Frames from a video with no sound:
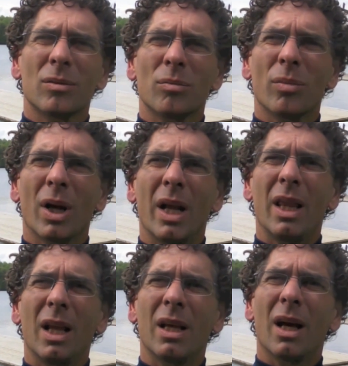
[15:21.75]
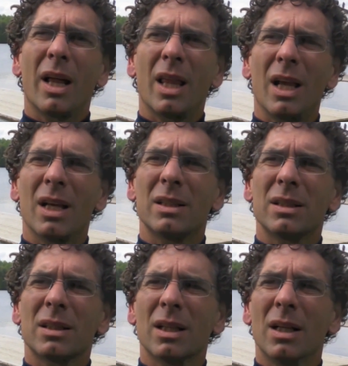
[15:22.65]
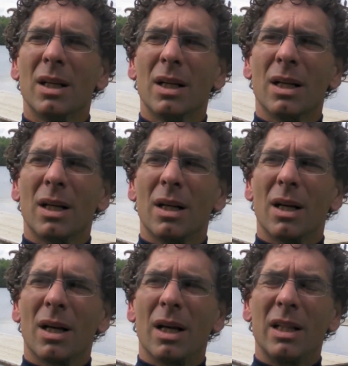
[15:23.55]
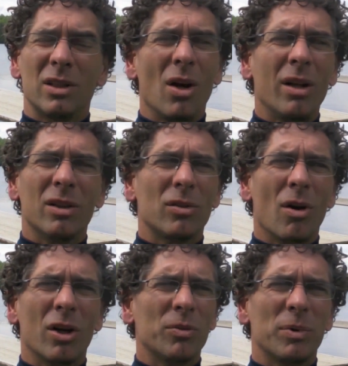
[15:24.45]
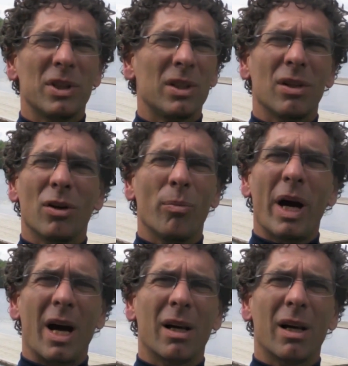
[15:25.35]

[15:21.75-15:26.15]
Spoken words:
But I think it's not the strongest position in your back.